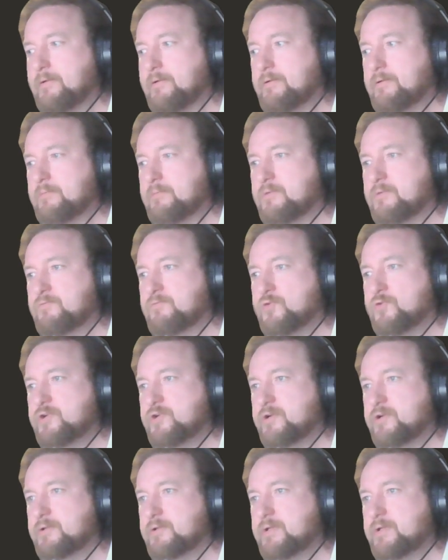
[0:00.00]
But
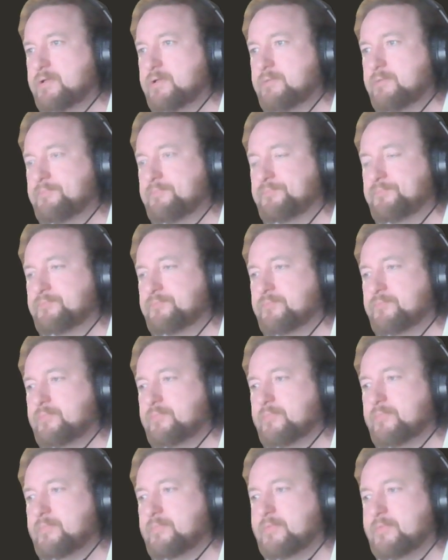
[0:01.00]
unfortunately,
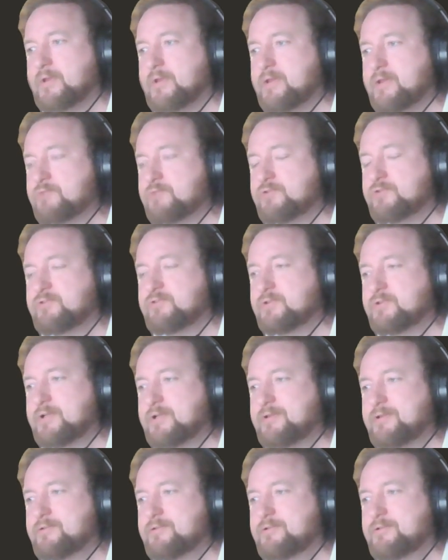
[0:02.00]
that runs into this,
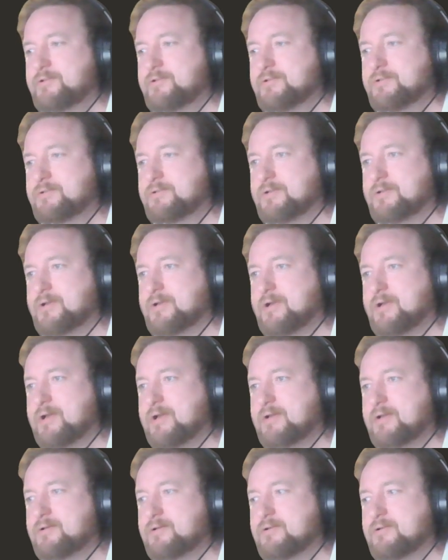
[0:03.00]

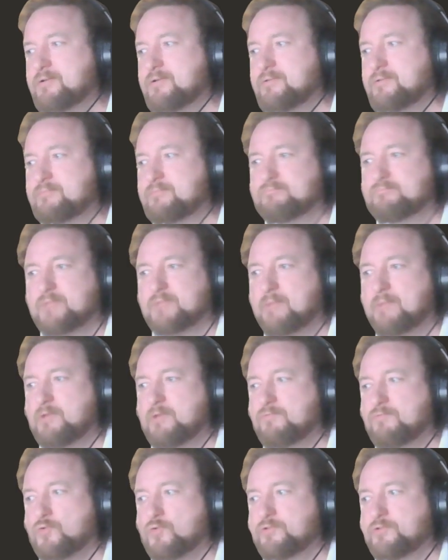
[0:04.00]
and I'm now
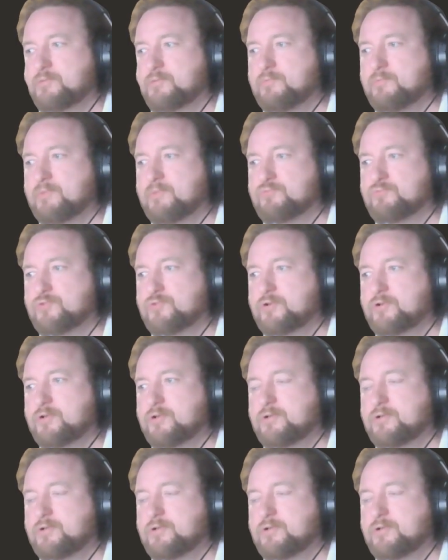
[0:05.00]
forced to move my rook